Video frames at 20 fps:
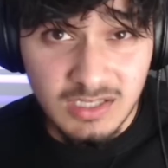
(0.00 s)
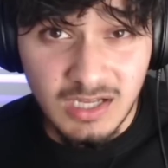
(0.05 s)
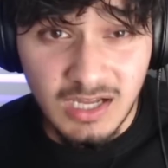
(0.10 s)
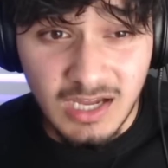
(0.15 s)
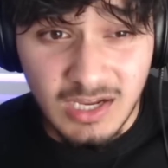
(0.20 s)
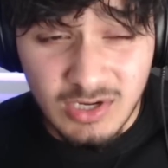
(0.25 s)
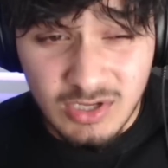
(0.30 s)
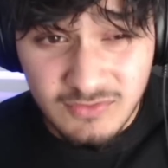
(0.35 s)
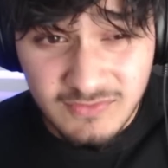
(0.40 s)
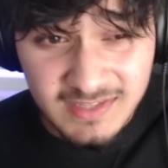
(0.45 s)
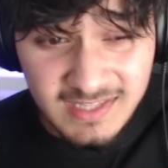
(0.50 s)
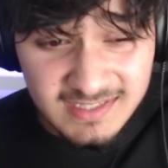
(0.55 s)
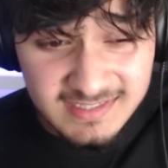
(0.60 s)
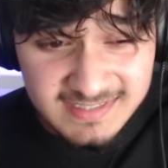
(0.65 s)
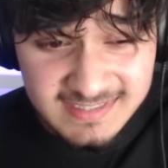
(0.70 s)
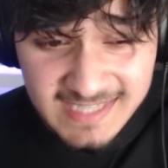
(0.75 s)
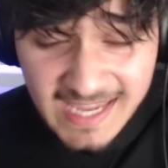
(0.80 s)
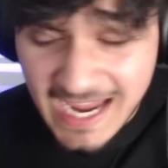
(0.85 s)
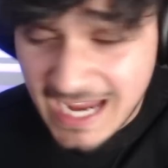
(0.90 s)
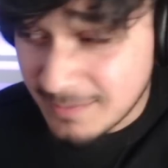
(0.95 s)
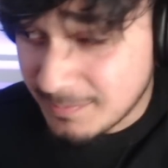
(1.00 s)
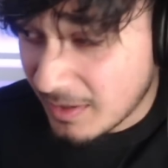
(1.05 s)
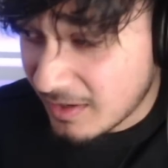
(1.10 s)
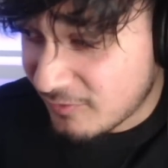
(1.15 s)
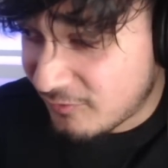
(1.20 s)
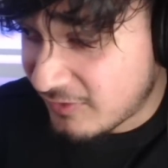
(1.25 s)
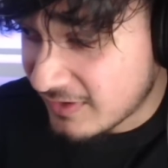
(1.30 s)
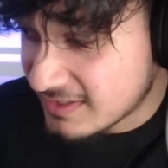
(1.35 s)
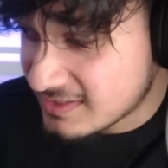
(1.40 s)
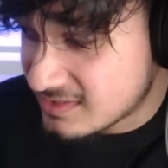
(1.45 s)
don't even get scared by
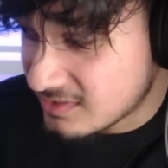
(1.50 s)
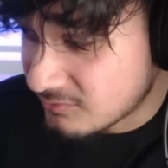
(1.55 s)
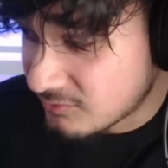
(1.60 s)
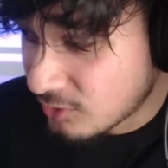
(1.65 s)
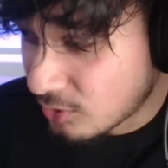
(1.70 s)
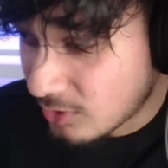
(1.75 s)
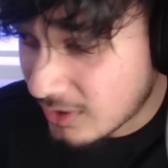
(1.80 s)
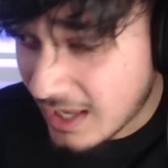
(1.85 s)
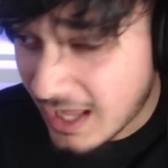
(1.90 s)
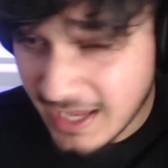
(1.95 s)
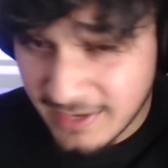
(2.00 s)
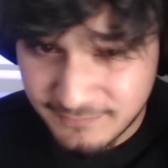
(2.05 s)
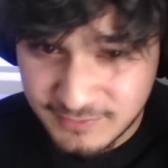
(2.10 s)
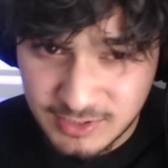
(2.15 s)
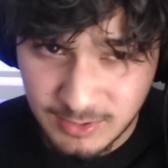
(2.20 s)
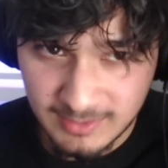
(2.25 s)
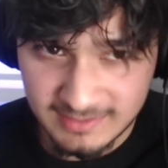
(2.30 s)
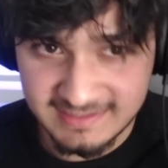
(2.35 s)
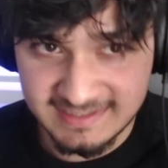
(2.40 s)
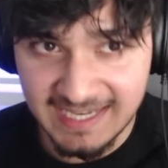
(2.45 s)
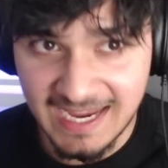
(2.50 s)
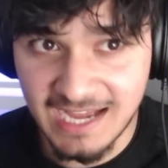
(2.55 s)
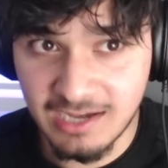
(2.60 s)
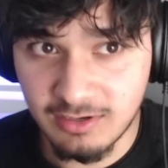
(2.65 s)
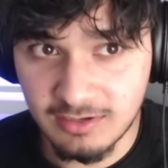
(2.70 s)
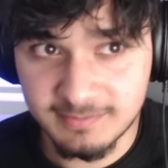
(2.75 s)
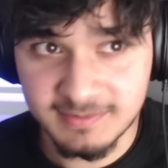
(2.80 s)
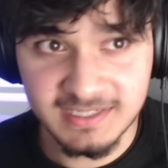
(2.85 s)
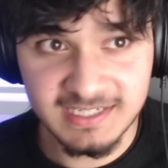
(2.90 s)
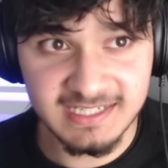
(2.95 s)
things in real life, so I
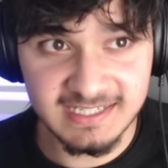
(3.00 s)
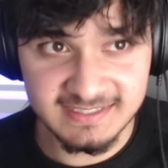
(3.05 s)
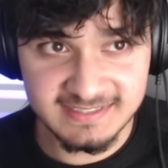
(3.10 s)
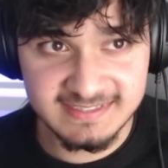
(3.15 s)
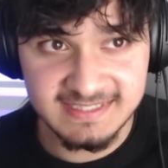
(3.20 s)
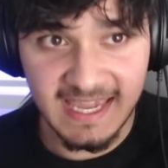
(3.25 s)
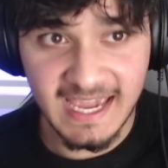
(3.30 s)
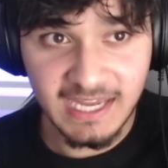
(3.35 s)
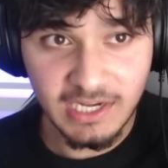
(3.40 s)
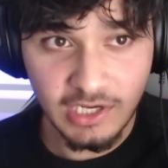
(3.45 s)
doubt I'm going to get scared